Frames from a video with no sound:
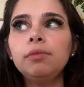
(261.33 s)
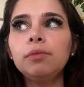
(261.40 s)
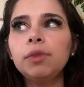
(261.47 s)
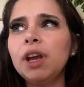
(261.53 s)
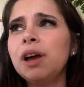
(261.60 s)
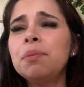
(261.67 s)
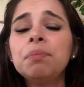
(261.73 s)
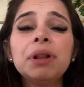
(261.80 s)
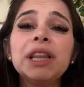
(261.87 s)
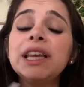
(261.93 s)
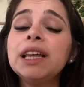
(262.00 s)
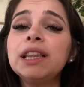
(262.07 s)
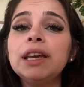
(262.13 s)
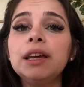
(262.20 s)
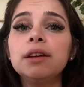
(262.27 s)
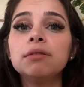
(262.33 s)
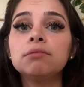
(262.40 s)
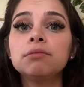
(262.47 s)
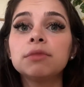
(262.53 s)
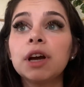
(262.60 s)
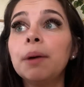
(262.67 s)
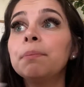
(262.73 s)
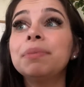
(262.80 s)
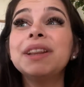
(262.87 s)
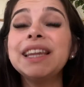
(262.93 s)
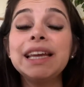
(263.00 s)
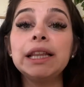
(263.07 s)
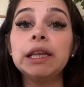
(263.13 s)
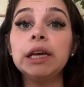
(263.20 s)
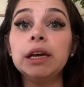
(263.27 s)
completely
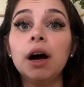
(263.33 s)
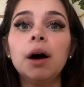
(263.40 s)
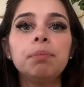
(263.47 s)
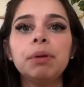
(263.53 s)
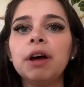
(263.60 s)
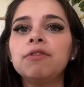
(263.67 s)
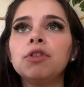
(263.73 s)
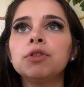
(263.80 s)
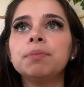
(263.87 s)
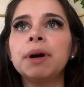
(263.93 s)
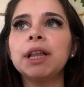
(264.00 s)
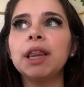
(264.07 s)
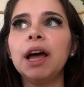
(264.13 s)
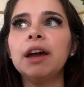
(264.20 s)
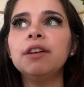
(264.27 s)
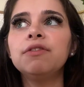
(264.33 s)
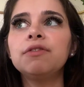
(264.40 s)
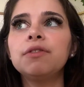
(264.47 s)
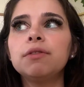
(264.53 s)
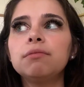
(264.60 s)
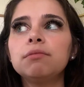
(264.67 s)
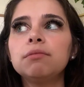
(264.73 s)
up-leveled my life,